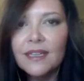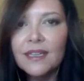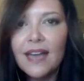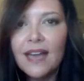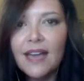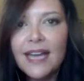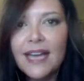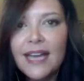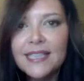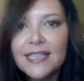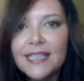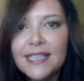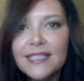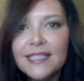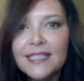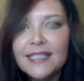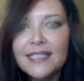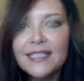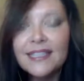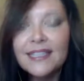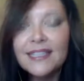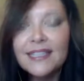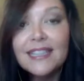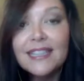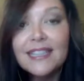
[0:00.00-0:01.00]
And
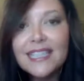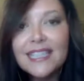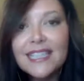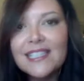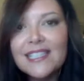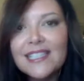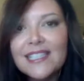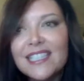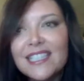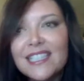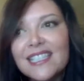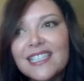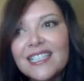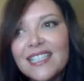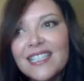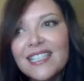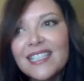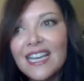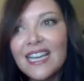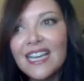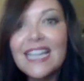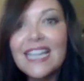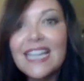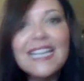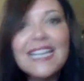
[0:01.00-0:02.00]

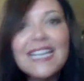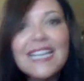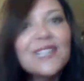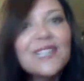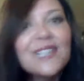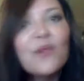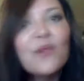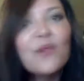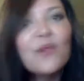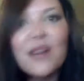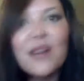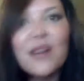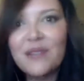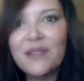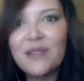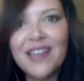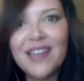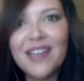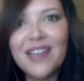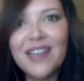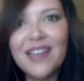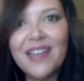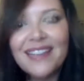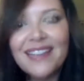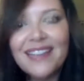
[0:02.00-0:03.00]
he needs a way to
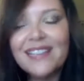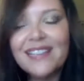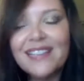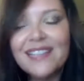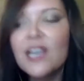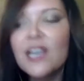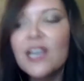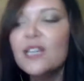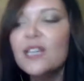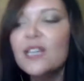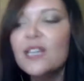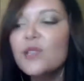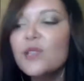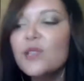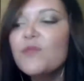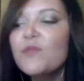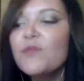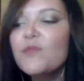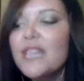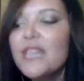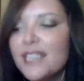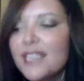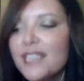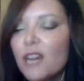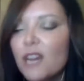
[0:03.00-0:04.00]
relax. So
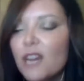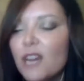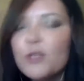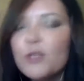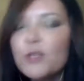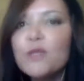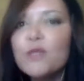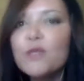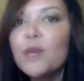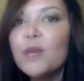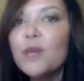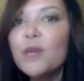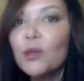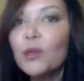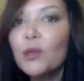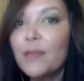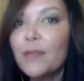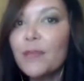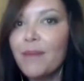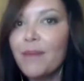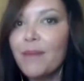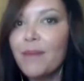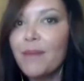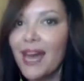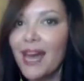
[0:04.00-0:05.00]
this helps you build
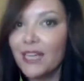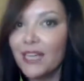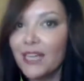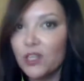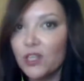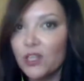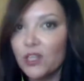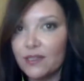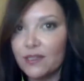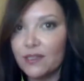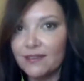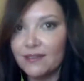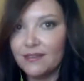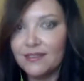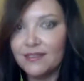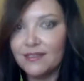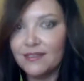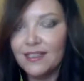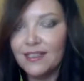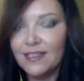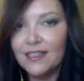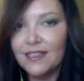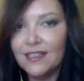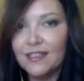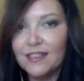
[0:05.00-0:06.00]
compassion
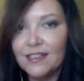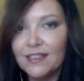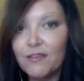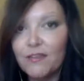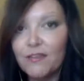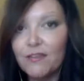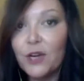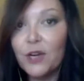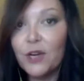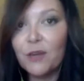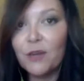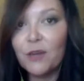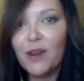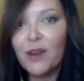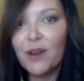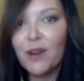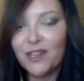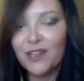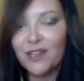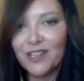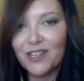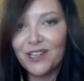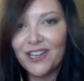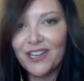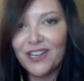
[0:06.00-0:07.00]
for your
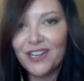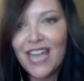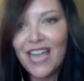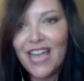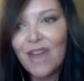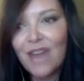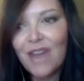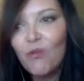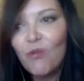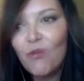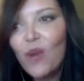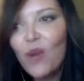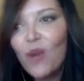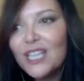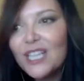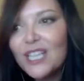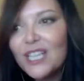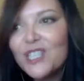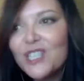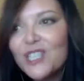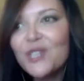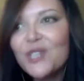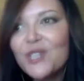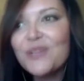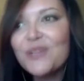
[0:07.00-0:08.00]
partner. And
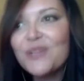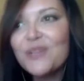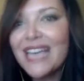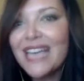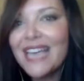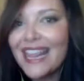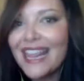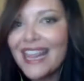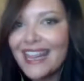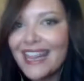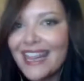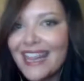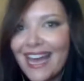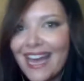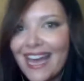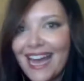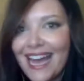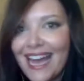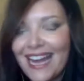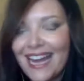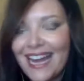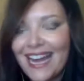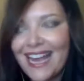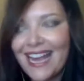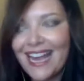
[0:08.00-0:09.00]
once you get
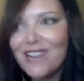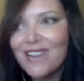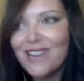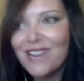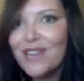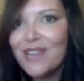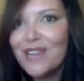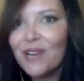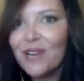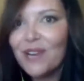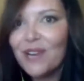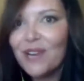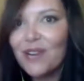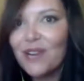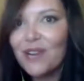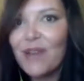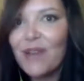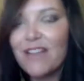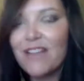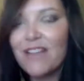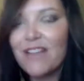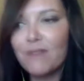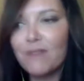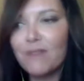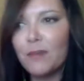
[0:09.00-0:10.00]
that, and you get
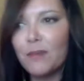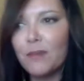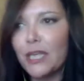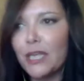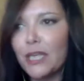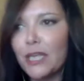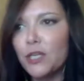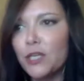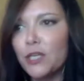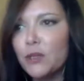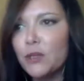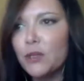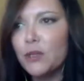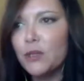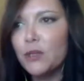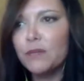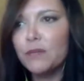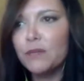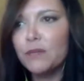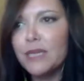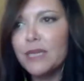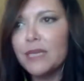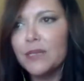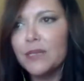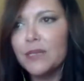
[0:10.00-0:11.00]
away from like, you
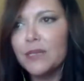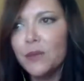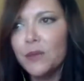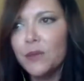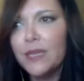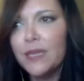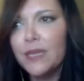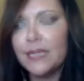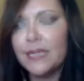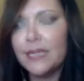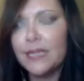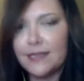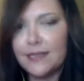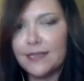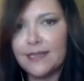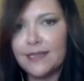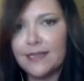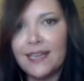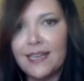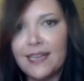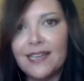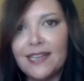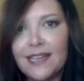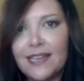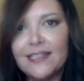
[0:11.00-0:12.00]
should be doing these
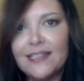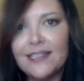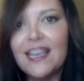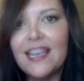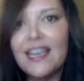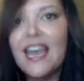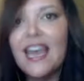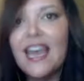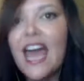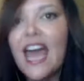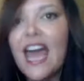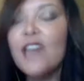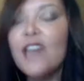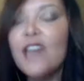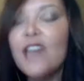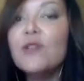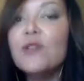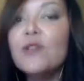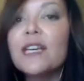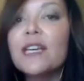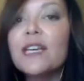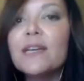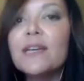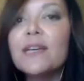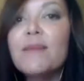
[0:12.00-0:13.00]
things, and you
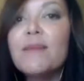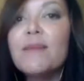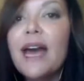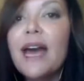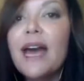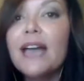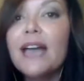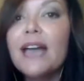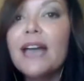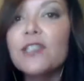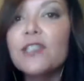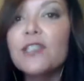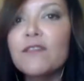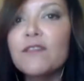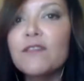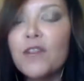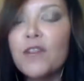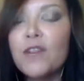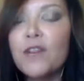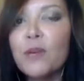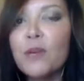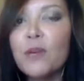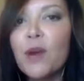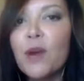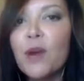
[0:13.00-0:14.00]
get compassion for
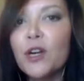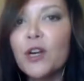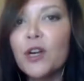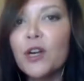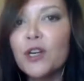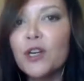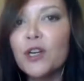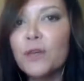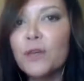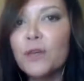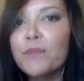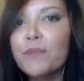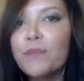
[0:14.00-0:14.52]
your partner,